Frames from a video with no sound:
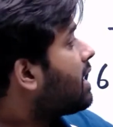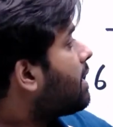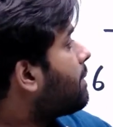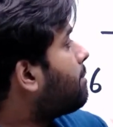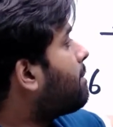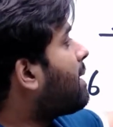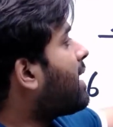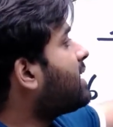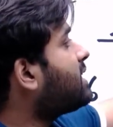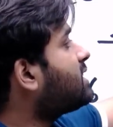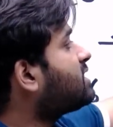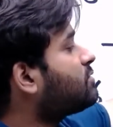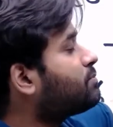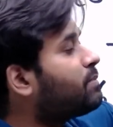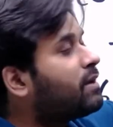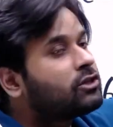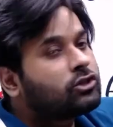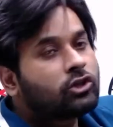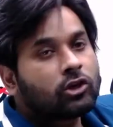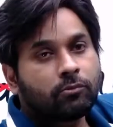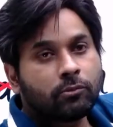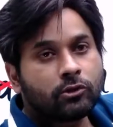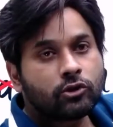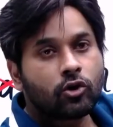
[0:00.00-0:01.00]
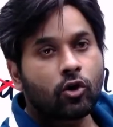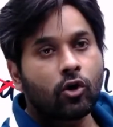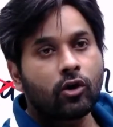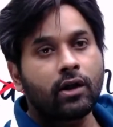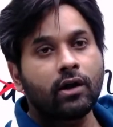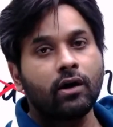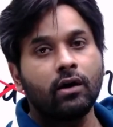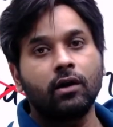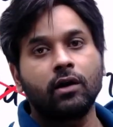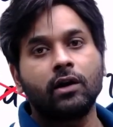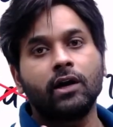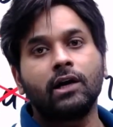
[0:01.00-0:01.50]
by special majority.
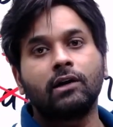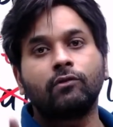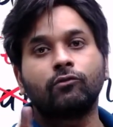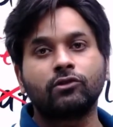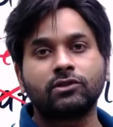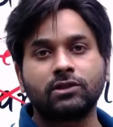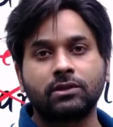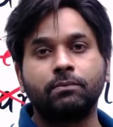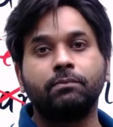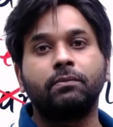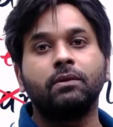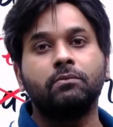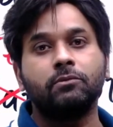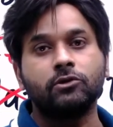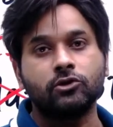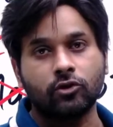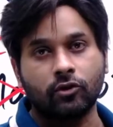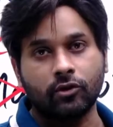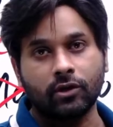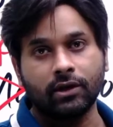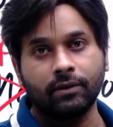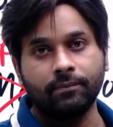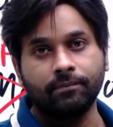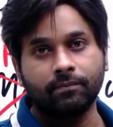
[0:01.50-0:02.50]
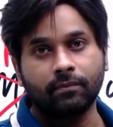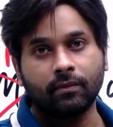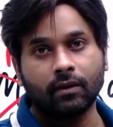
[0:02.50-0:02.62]
Earlier it was simple majority.